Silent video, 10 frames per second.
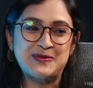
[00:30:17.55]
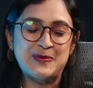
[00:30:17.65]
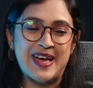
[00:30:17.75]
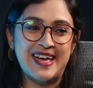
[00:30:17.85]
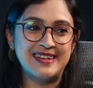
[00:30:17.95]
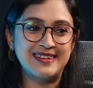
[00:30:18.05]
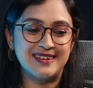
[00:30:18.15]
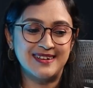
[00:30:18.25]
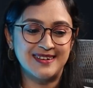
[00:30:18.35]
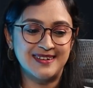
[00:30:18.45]

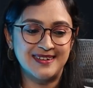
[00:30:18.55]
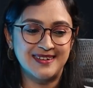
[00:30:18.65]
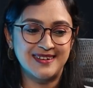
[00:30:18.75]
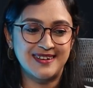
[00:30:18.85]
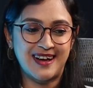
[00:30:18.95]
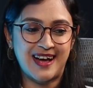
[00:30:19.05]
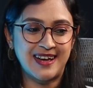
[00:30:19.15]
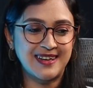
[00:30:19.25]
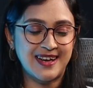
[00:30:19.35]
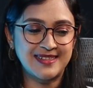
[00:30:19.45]
when...
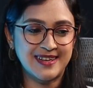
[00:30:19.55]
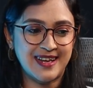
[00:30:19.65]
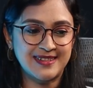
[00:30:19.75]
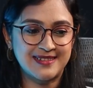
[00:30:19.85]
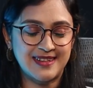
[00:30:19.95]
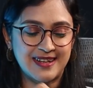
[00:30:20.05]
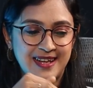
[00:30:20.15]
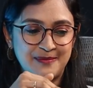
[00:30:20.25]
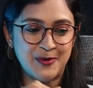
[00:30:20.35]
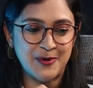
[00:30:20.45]
I think at
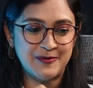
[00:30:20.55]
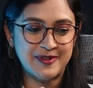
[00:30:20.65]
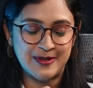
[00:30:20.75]
that point of,